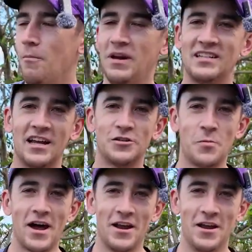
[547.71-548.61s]
be
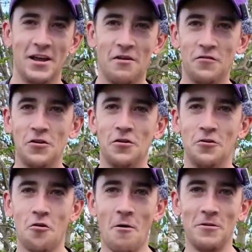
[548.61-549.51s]
Sunsmart. If you
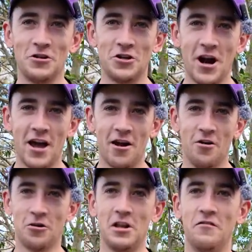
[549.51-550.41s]
grew up in Australia,
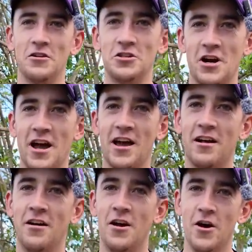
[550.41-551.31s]
or you live in Australia,
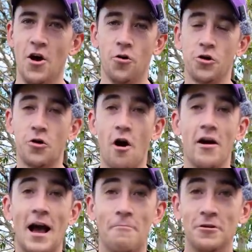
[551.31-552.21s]
or you're
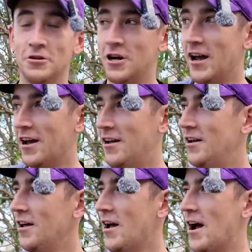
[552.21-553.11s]
growing up in Australia,
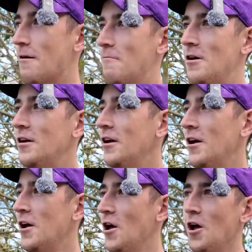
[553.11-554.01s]

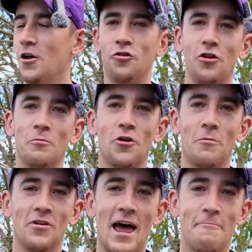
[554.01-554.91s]
slip,
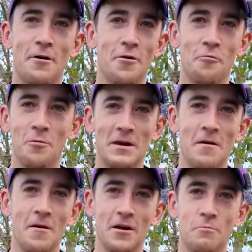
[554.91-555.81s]
slop, slap will be
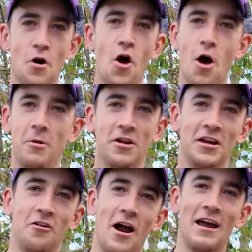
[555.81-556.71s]
permanently
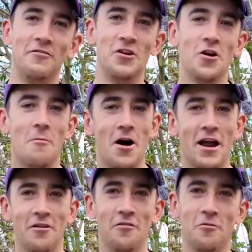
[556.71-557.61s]
engraved into your
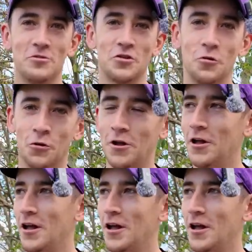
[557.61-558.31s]
mind from school.